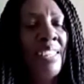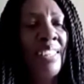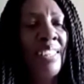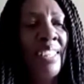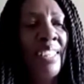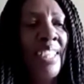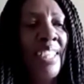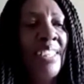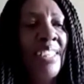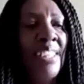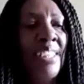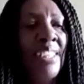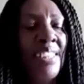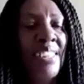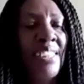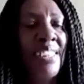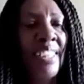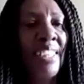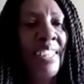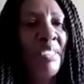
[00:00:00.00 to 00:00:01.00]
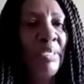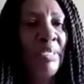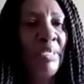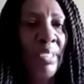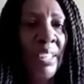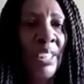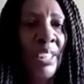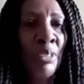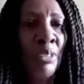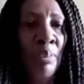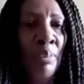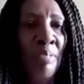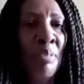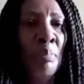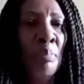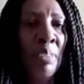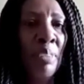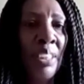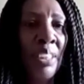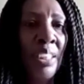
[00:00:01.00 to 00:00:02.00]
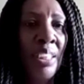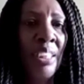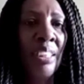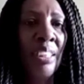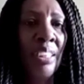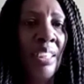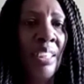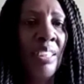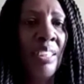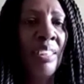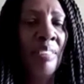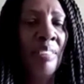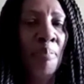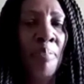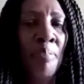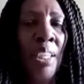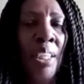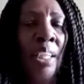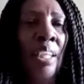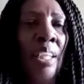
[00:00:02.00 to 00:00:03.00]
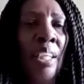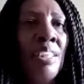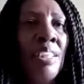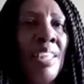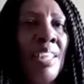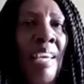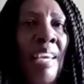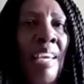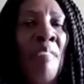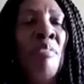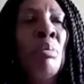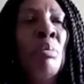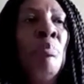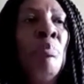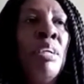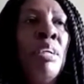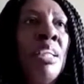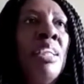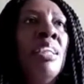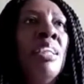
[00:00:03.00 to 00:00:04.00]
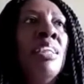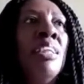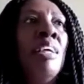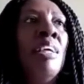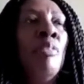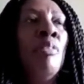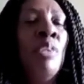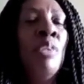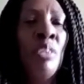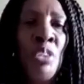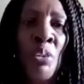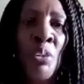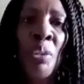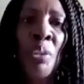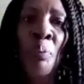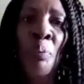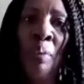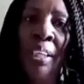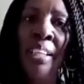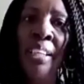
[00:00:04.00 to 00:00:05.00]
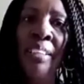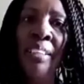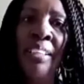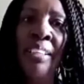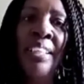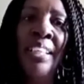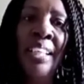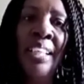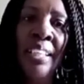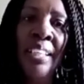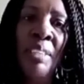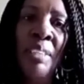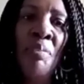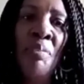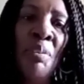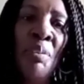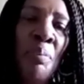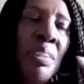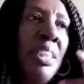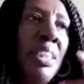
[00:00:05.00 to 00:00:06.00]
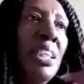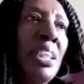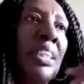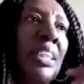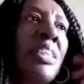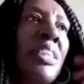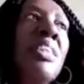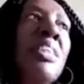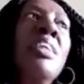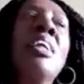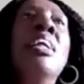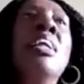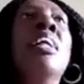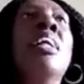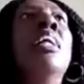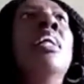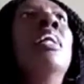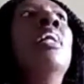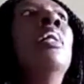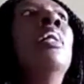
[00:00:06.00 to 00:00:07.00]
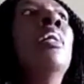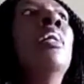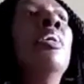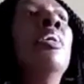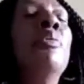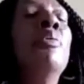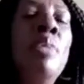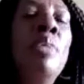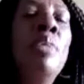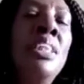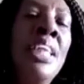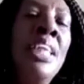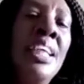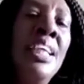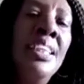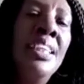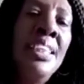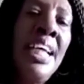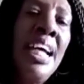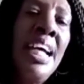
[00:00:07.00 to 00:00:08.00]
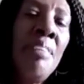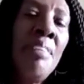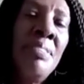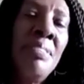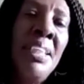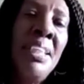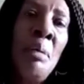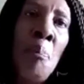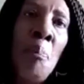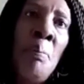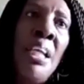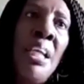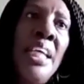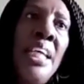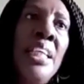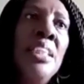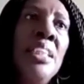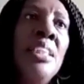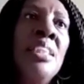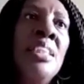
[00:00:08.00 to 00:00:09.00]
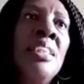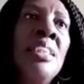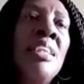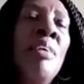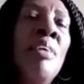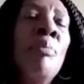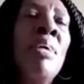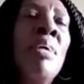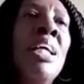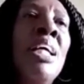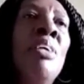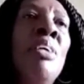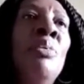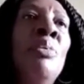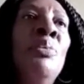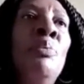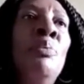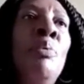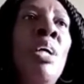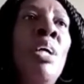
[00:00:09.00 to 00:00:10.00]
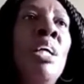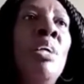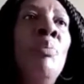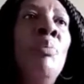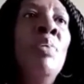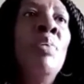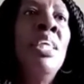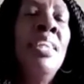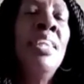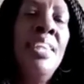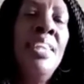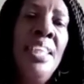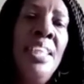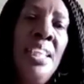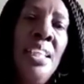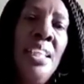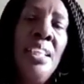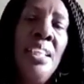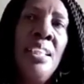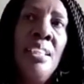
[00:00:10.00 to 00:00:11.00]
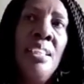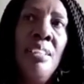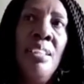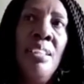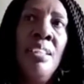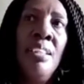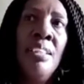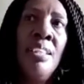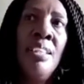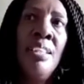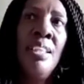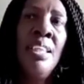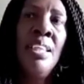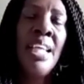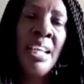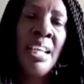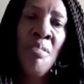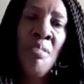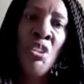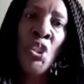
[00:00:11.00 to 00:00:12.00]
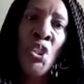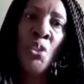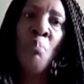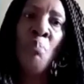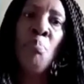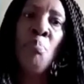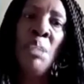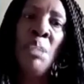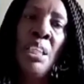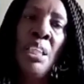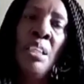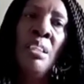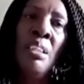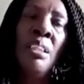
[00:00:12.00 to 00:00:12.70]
at the end of the day, good luck to everybody. Everybody. There's only one other thing. I'll leave you with this. We tend to have templates around what we think life should be